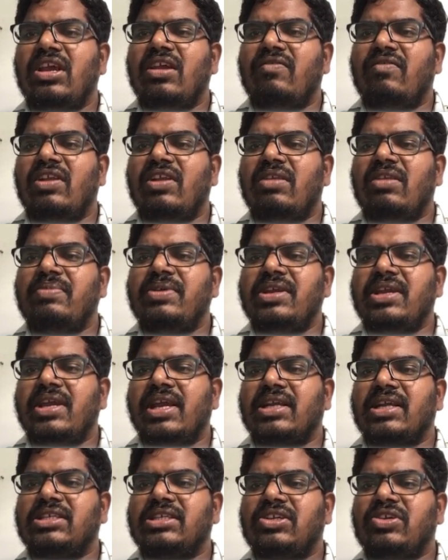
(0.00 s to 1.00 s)
will be
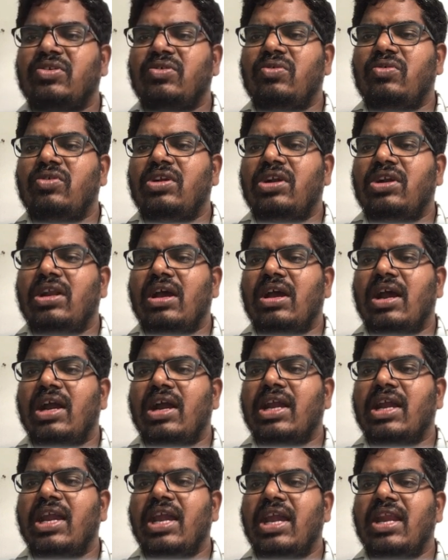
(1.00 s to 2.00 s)
executed
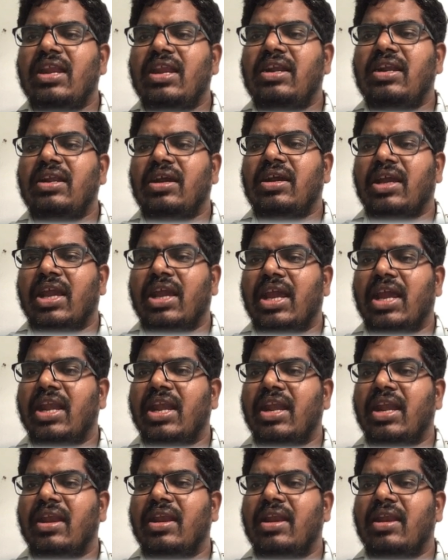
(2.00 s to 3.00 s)
again and
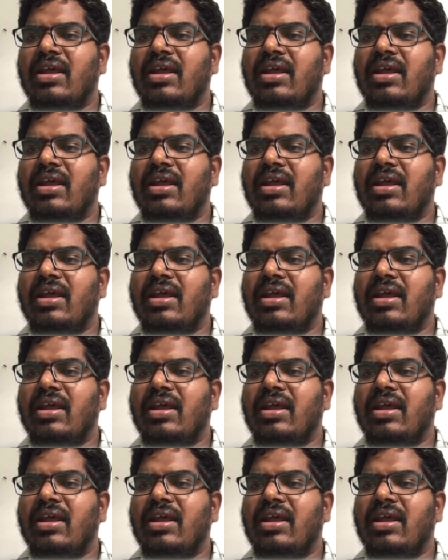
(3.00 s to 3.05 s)
again